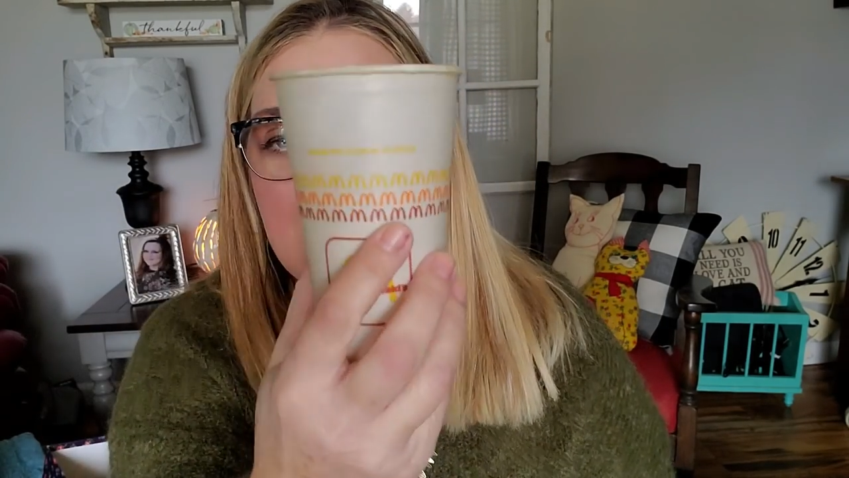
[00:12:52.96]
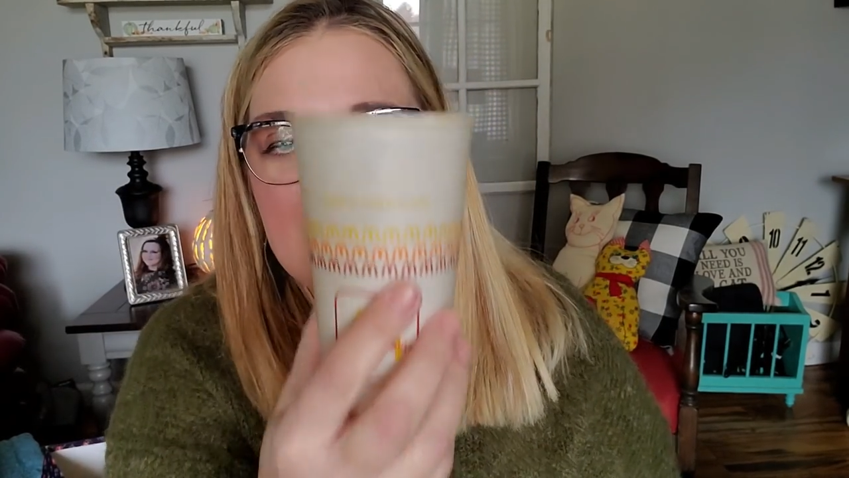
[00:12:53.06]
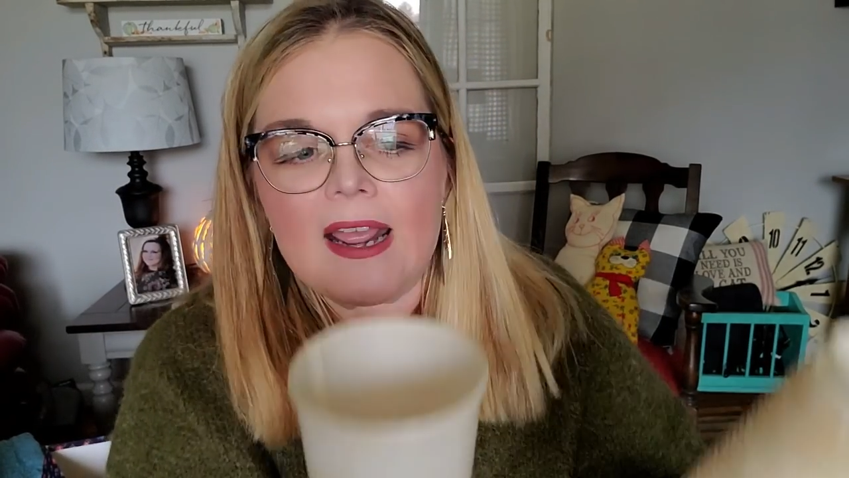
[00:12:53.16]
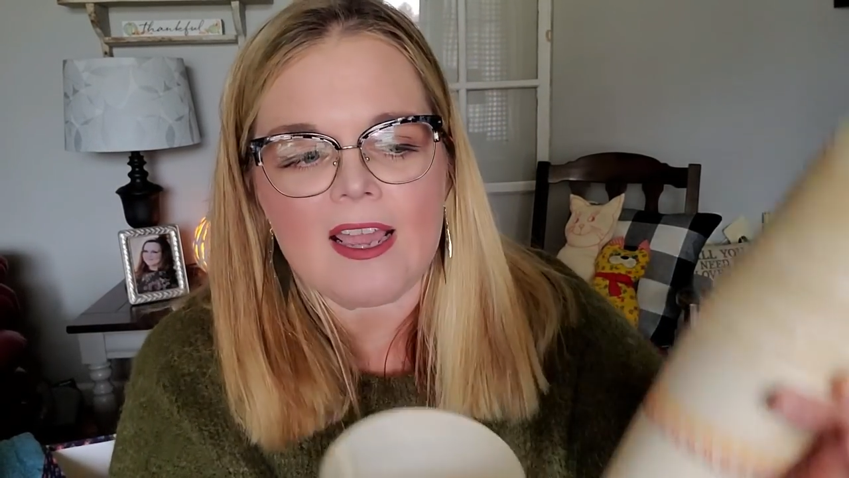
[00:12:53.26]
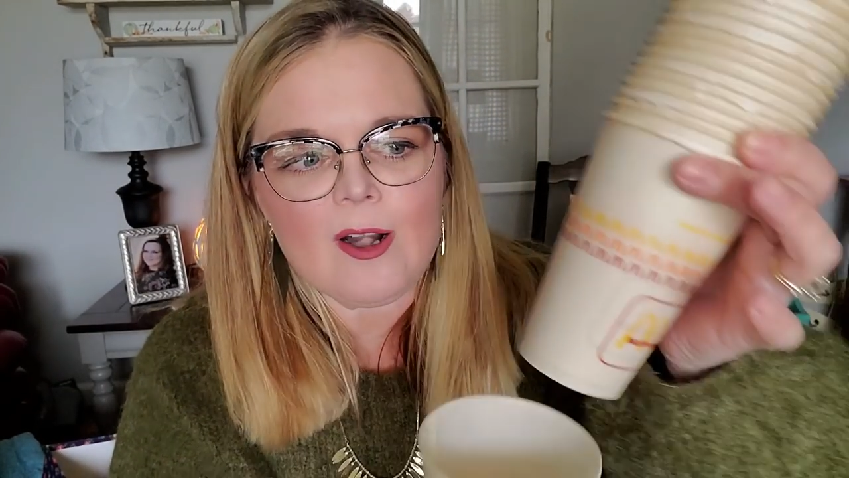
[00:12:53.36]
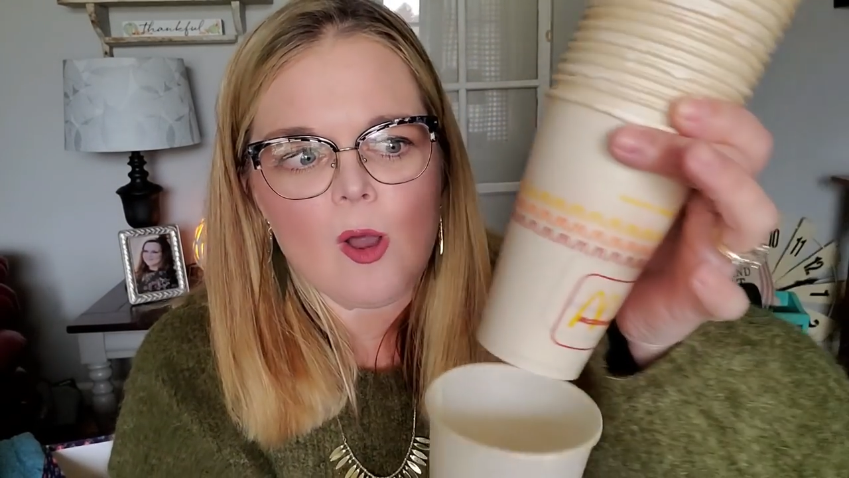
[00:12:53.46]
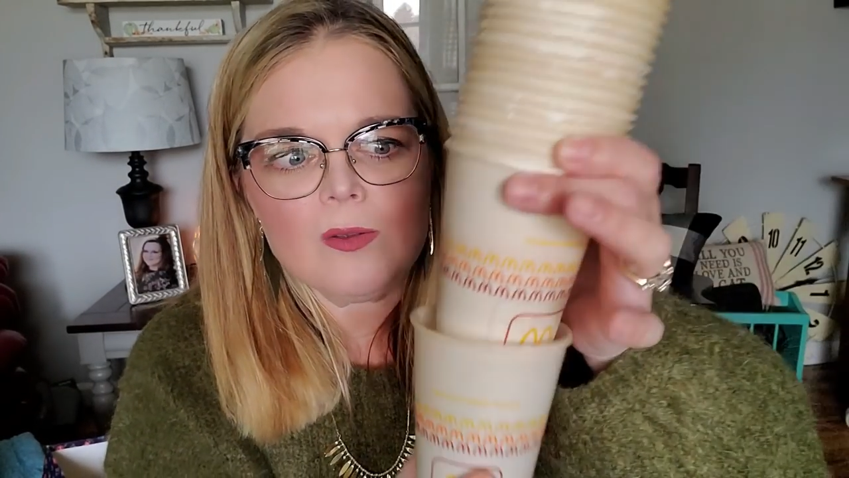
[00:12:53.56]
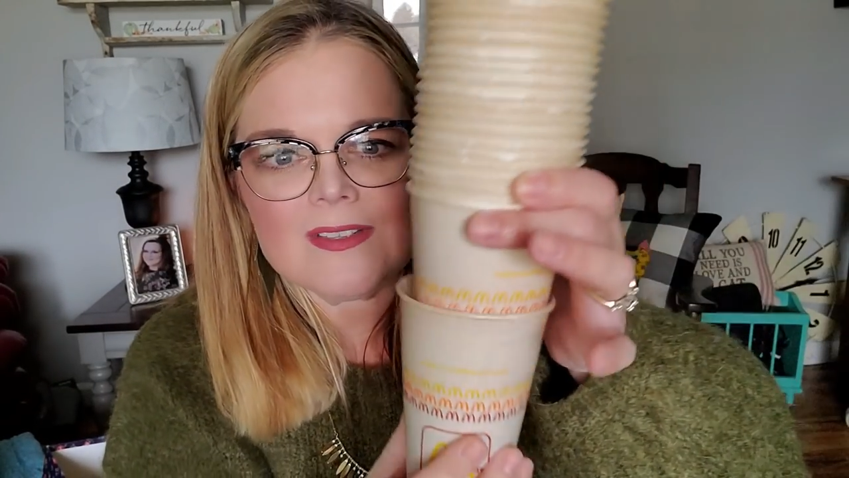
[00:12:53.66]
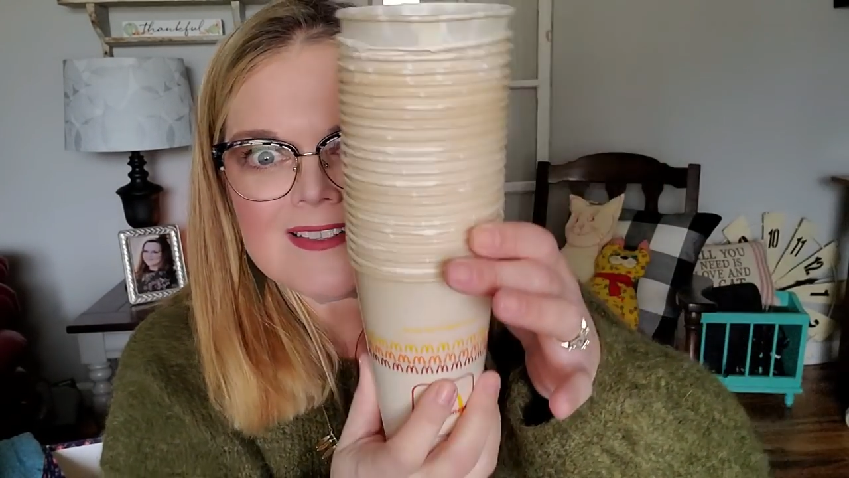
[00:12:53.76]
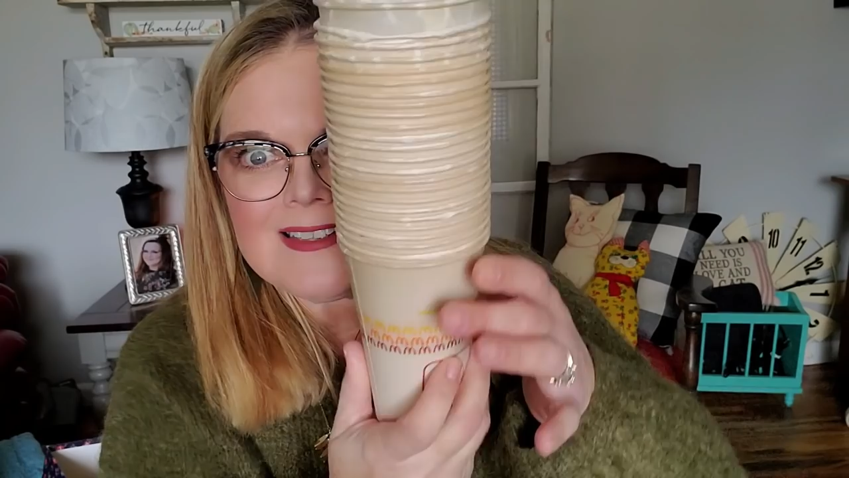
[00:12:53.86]
But I got a whole
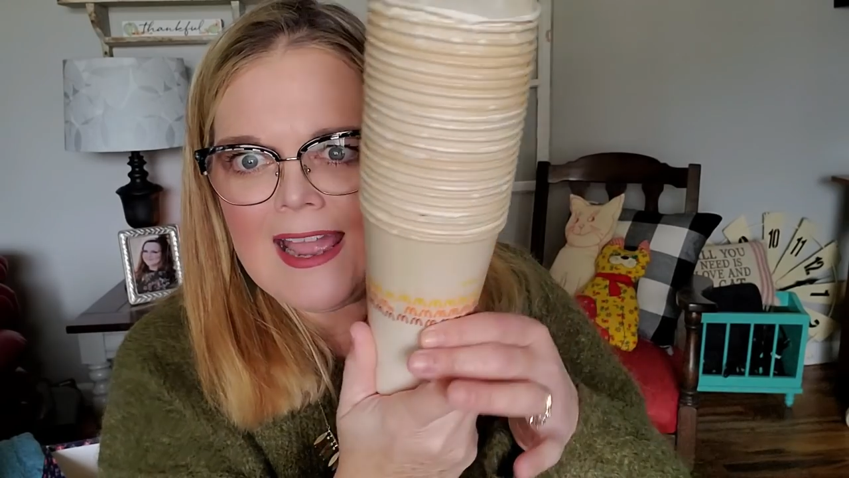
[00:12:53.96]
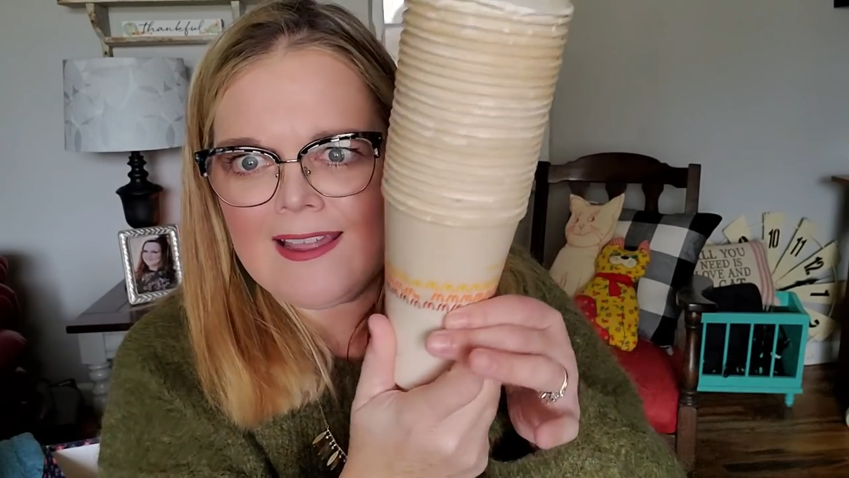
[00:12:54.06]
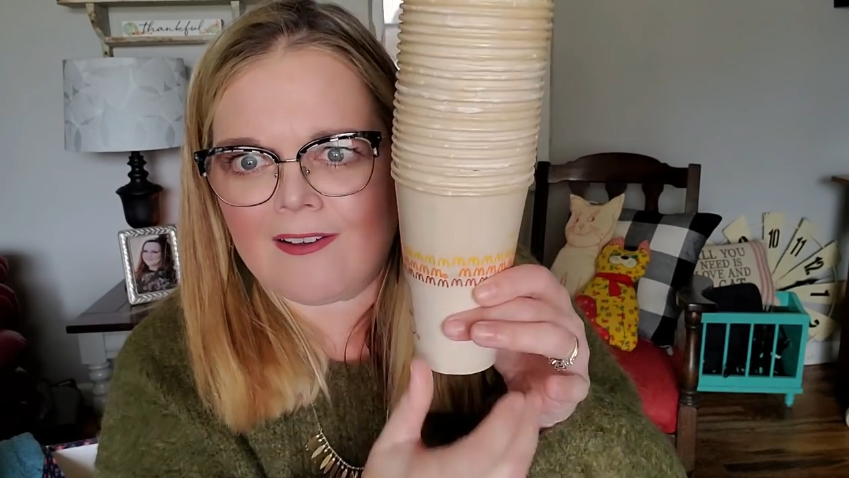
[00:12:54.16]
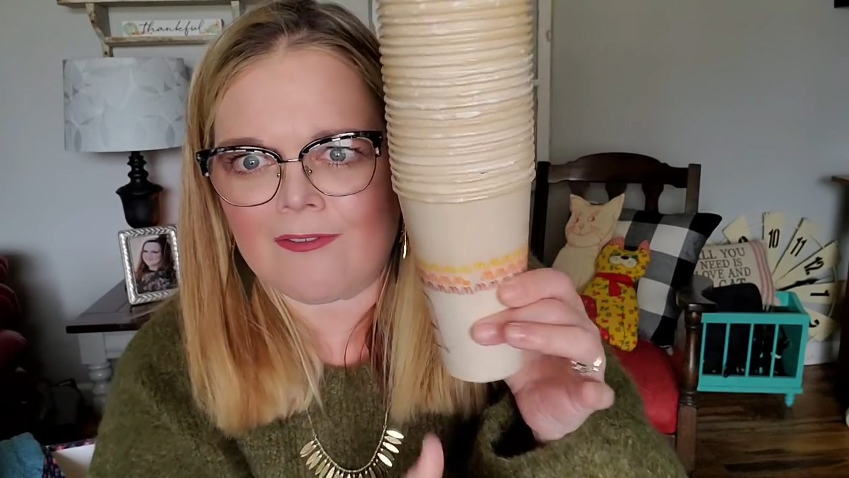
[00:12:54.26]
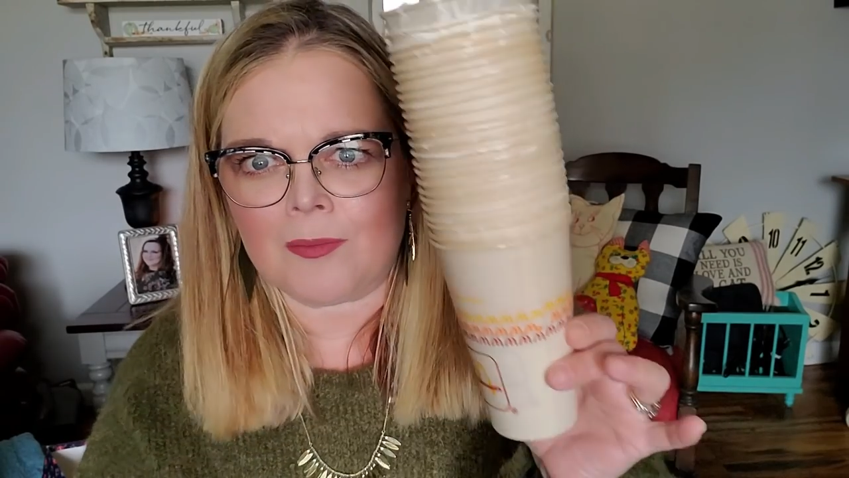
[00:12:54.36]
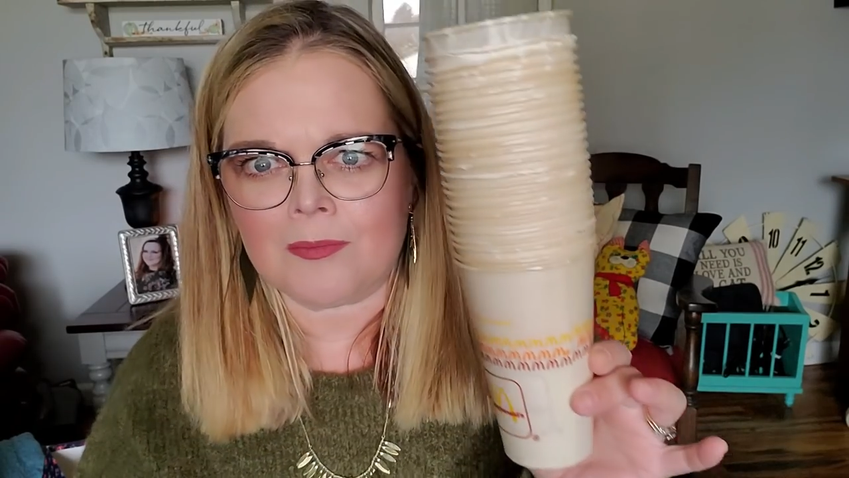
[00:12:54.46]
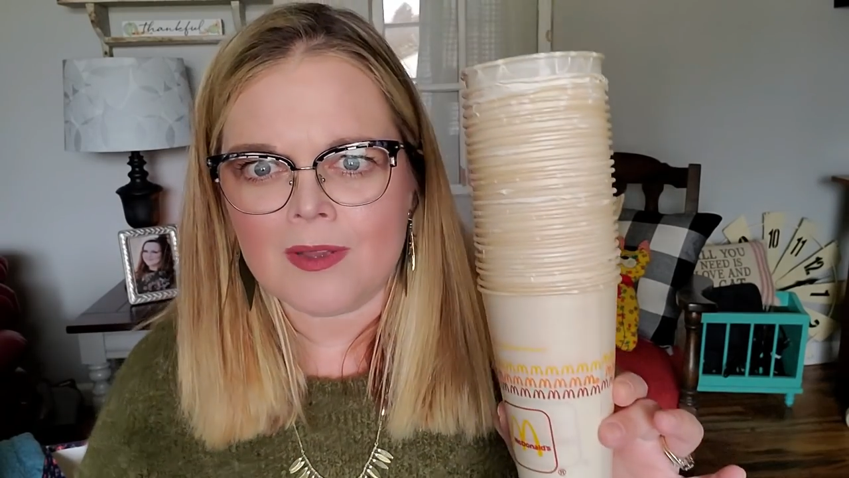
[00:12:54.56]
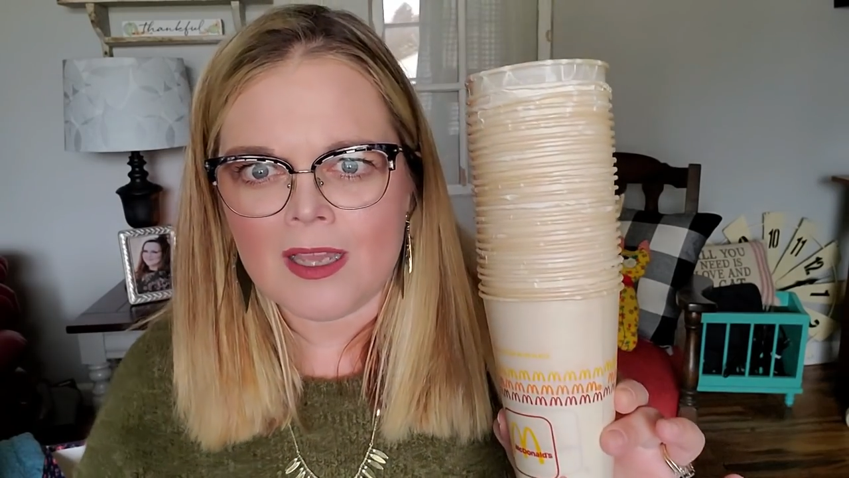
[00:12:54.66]
stack of them.